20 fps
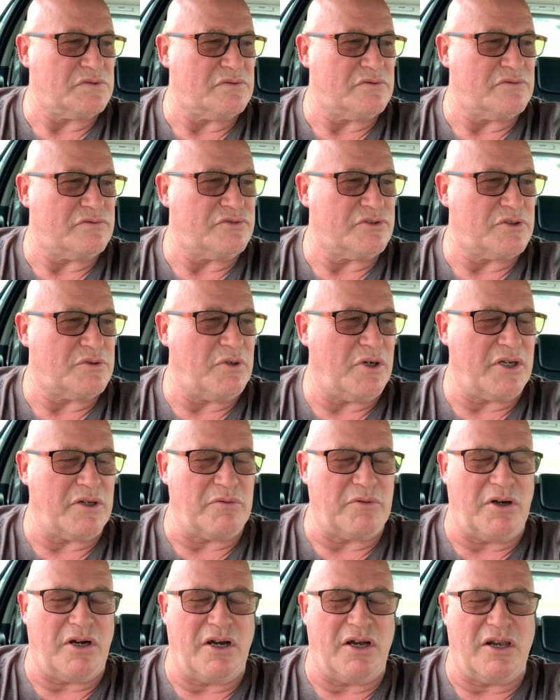For quite a
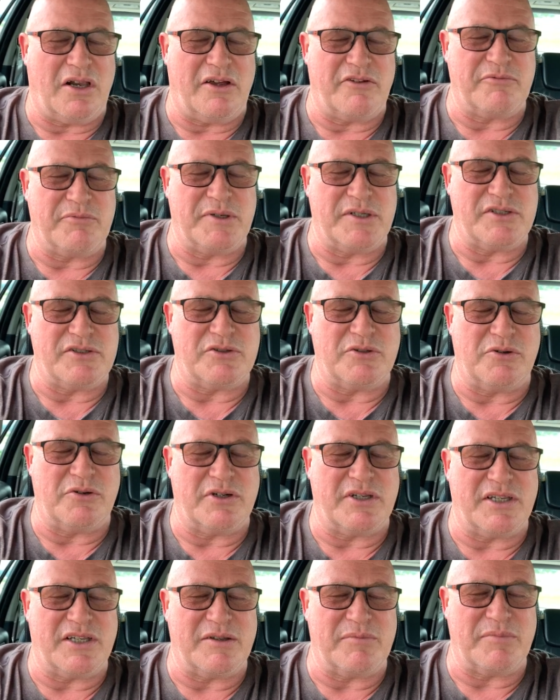while I've been
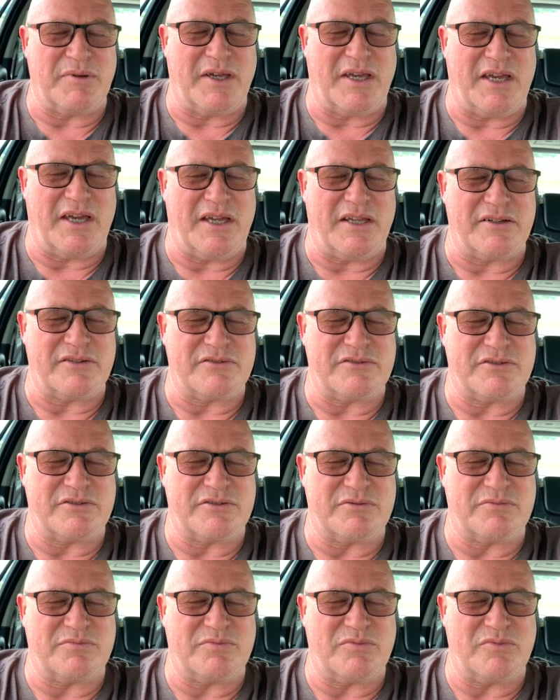talking about
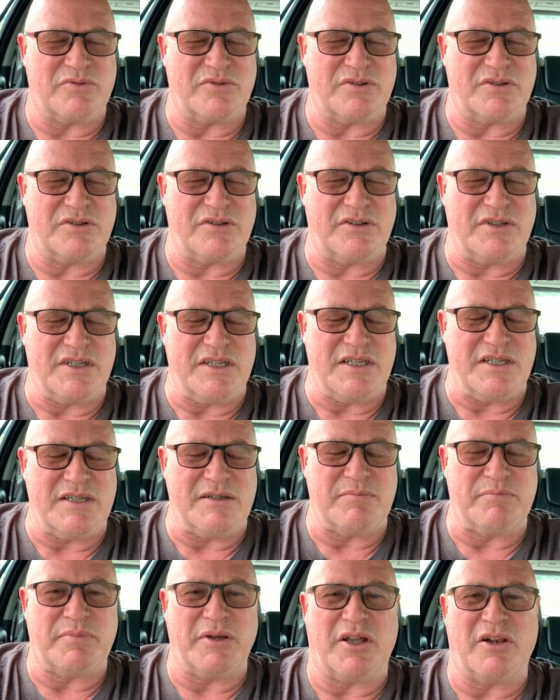the
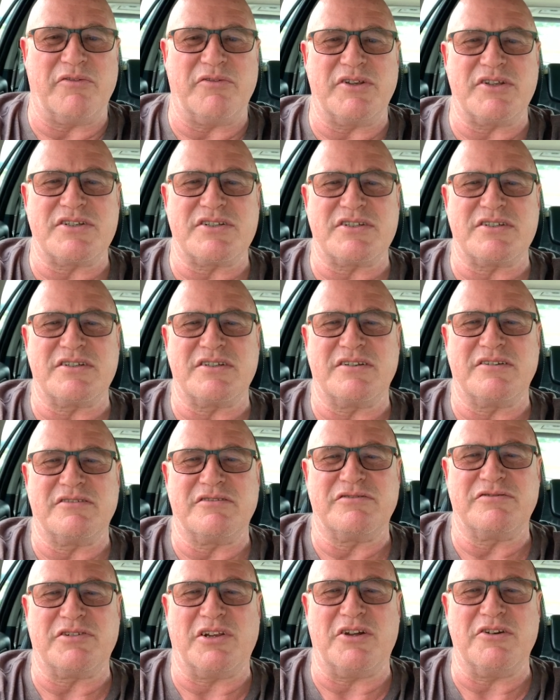pelvis
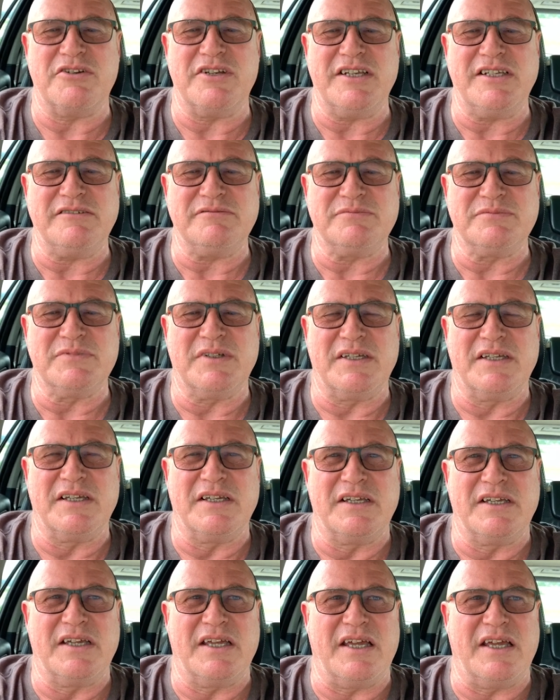floating,
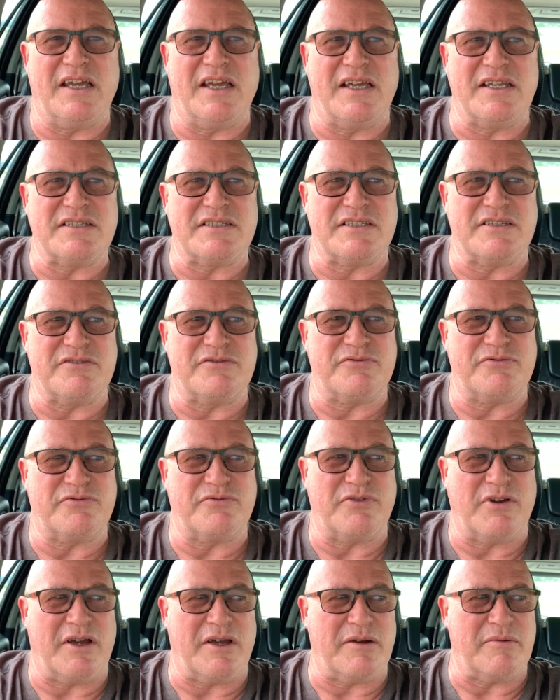as if
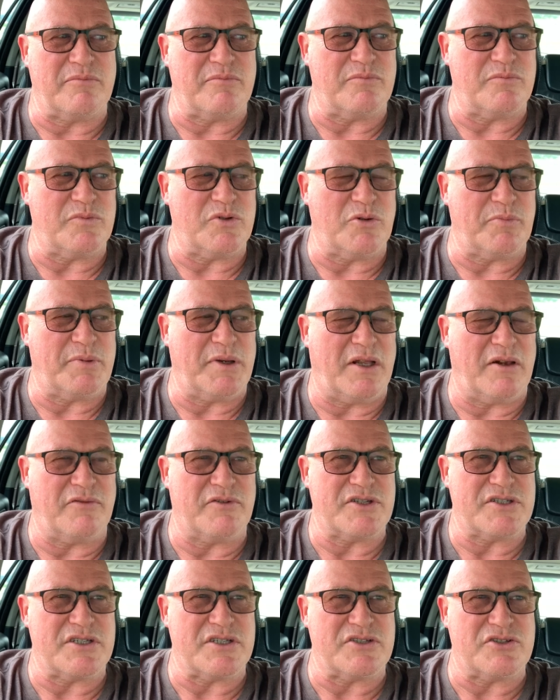your
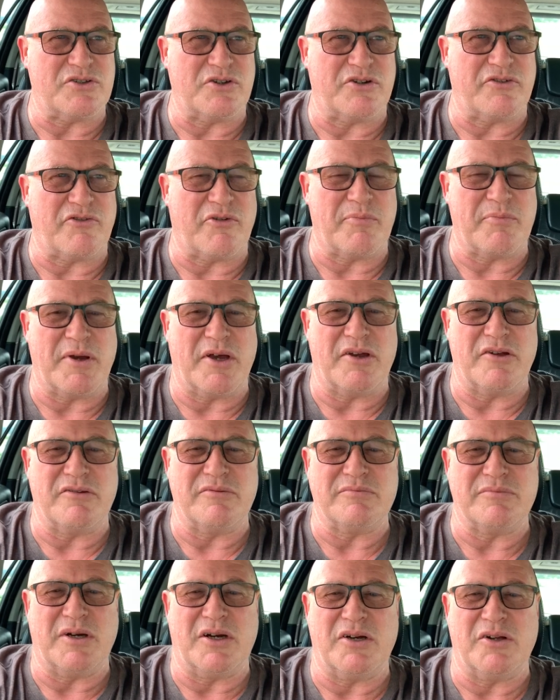pelvis is sort of a
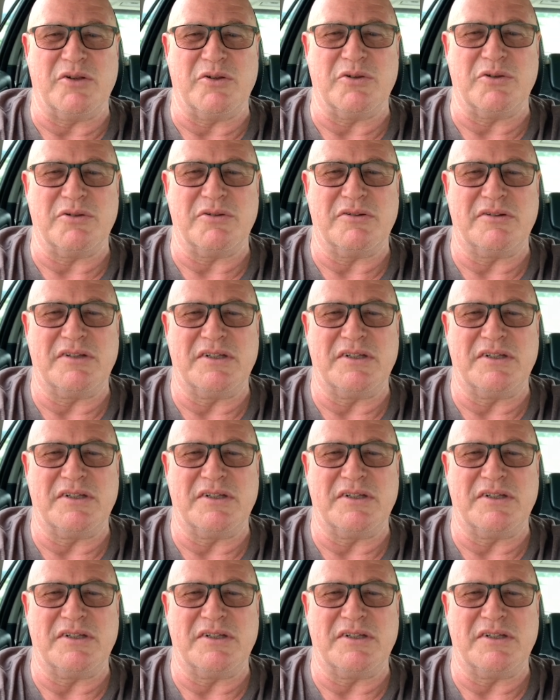bone bowl